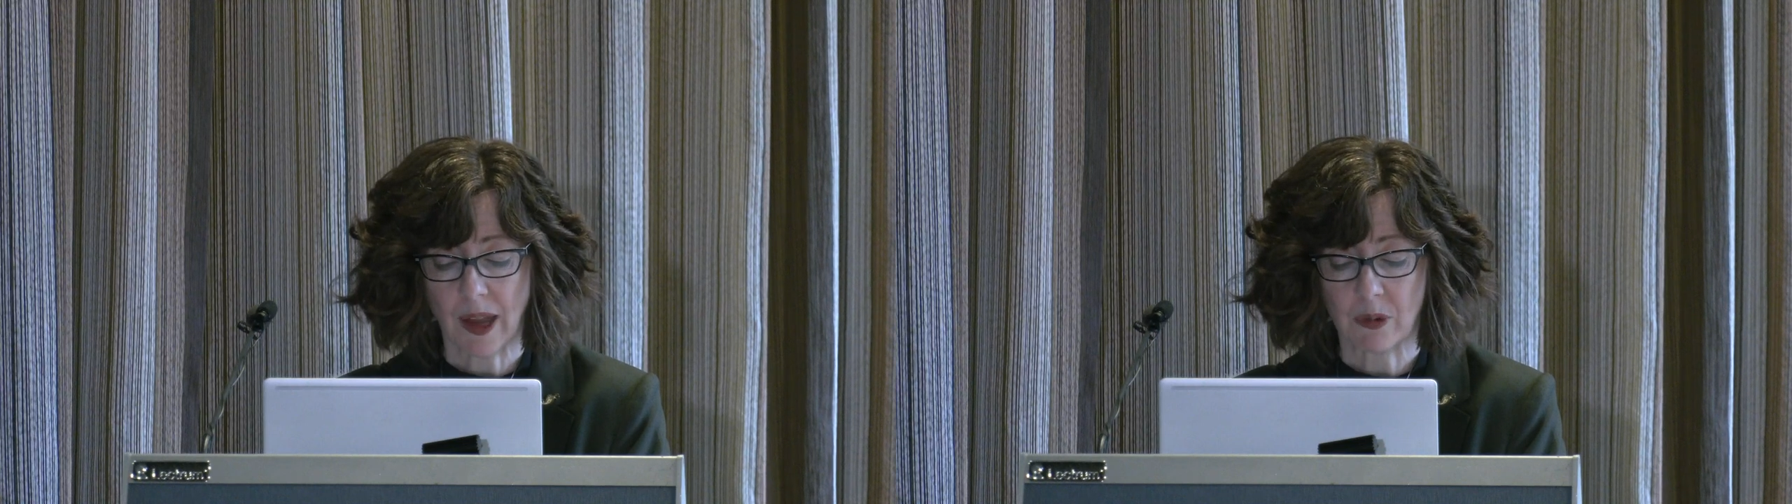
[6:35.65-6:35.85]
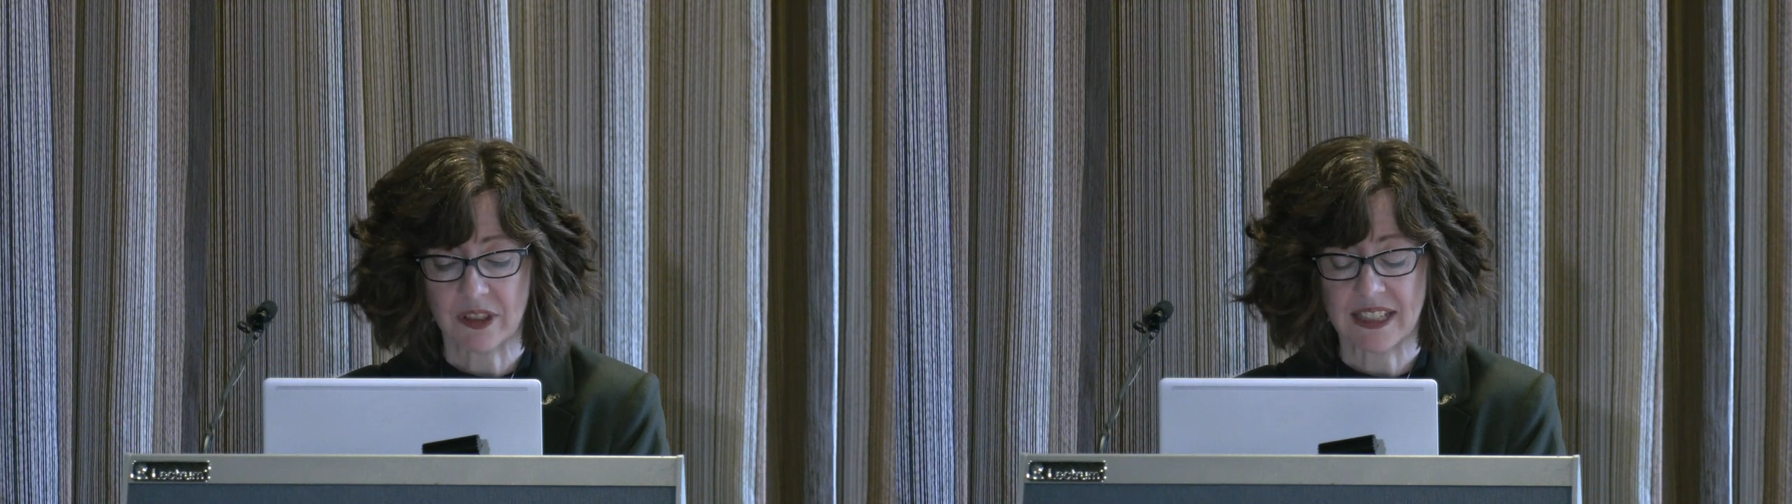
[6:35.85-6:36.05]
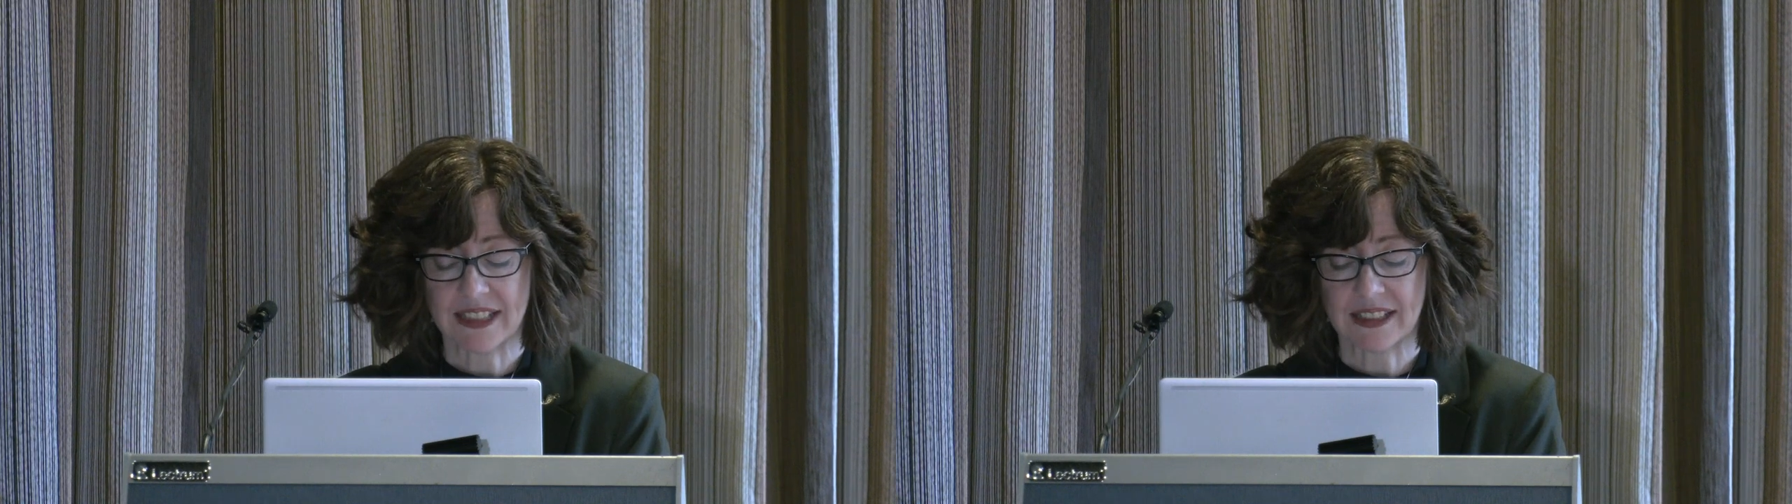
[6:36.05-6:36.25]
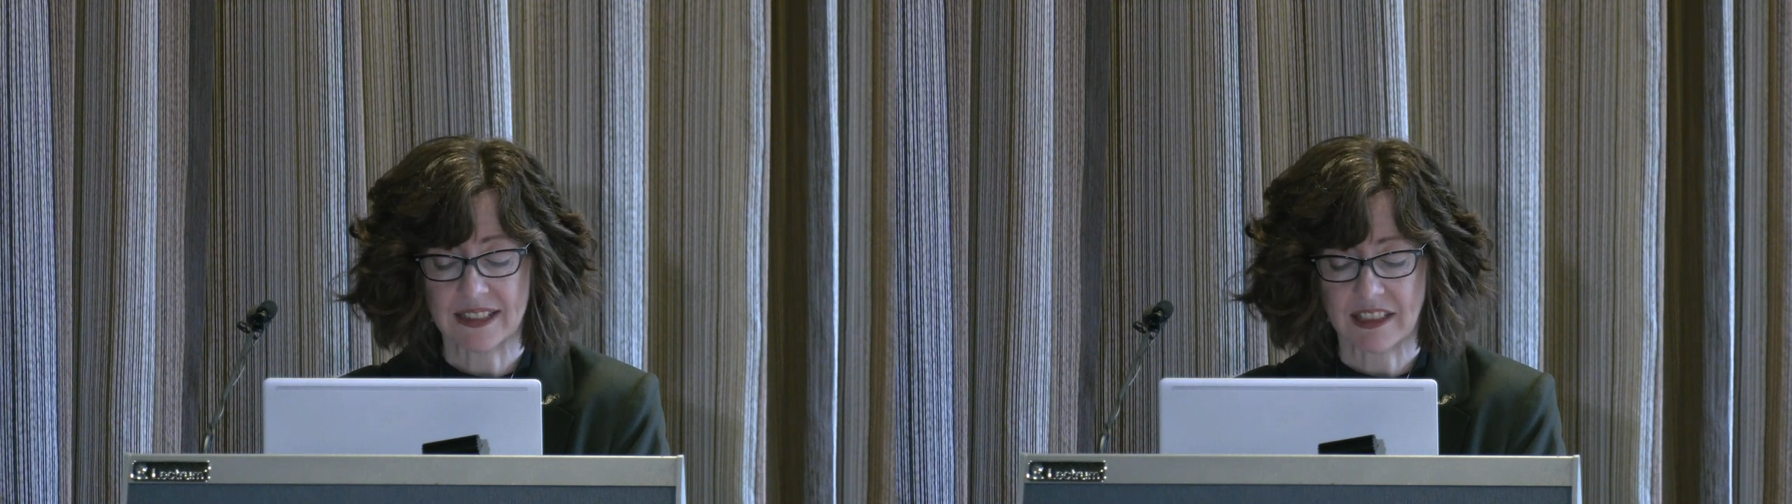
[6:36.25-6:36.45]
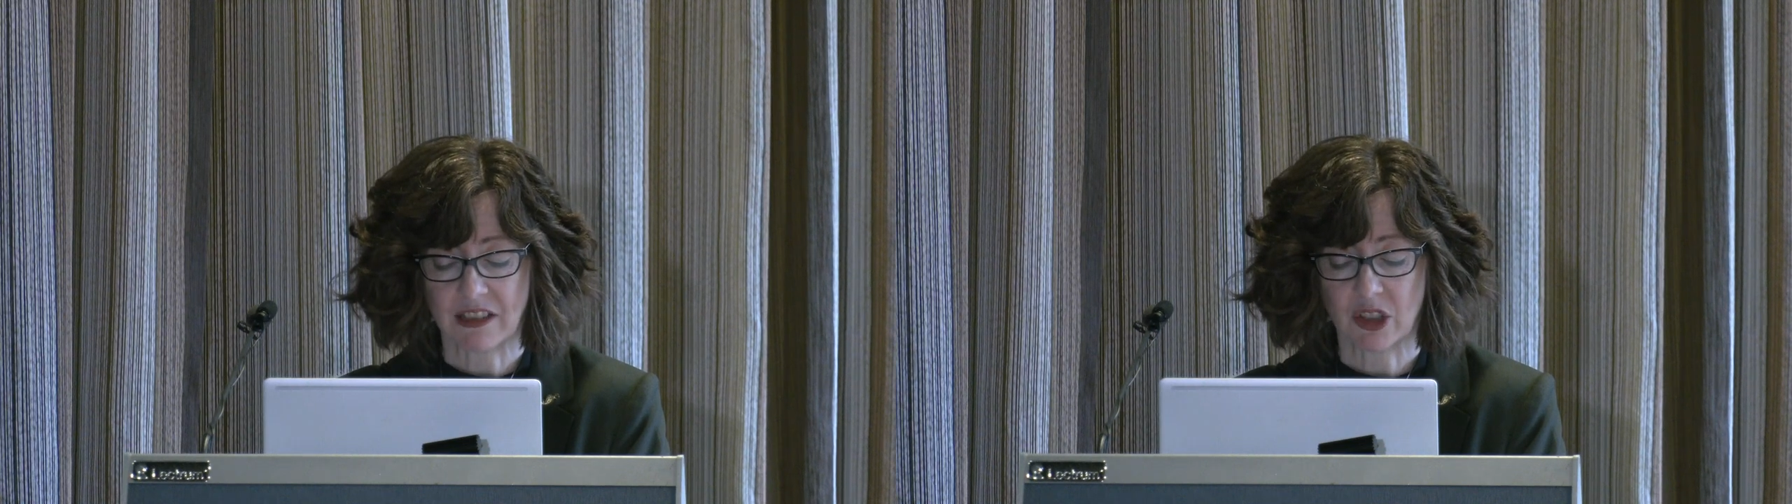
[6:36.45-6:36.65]
that was
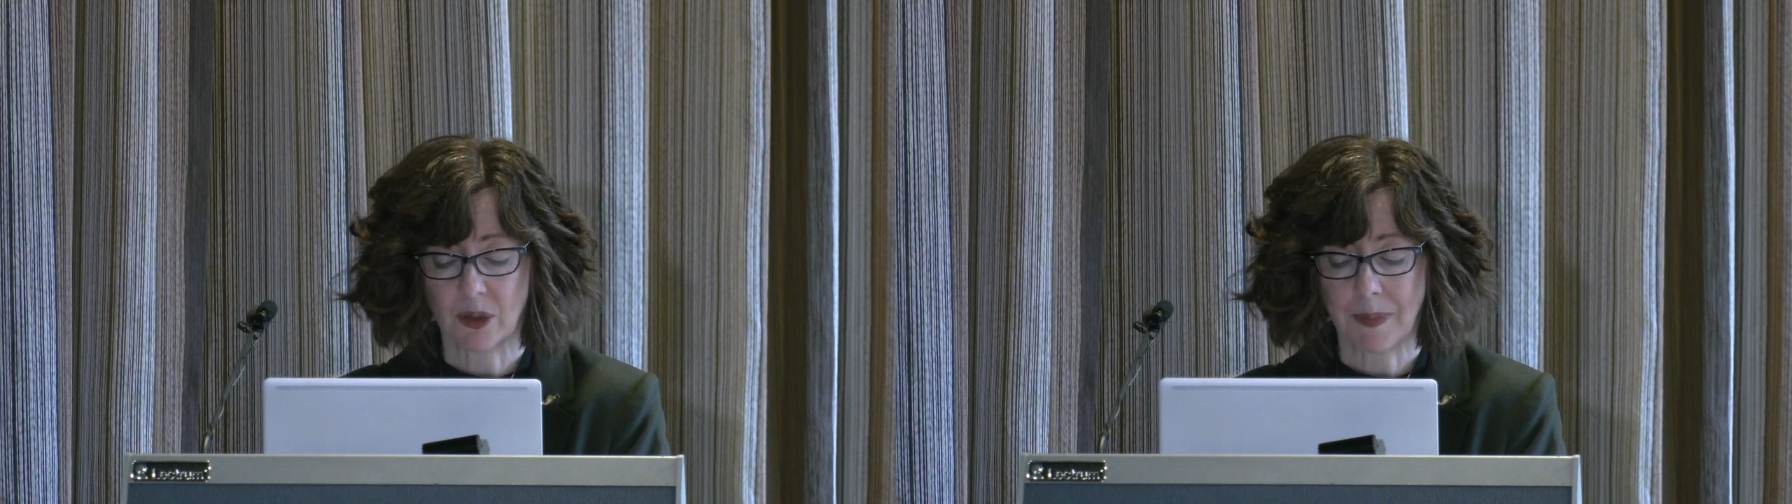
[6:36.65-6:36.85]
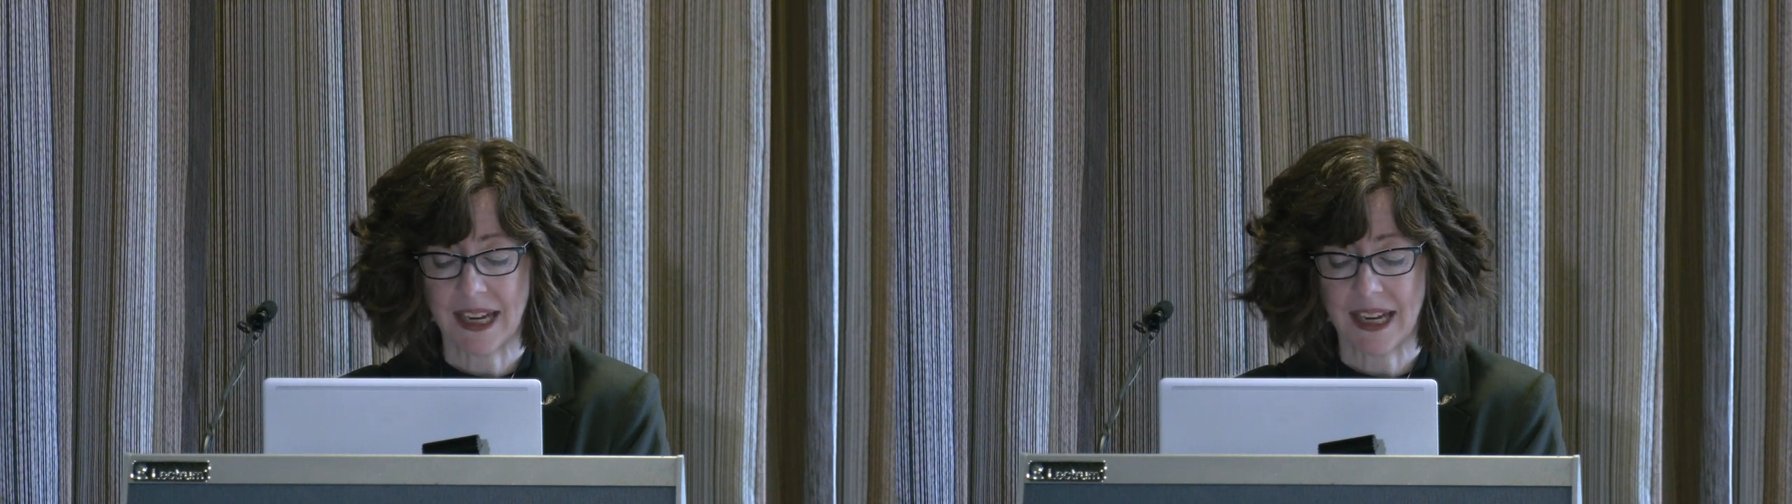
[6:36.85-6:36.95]
necessary to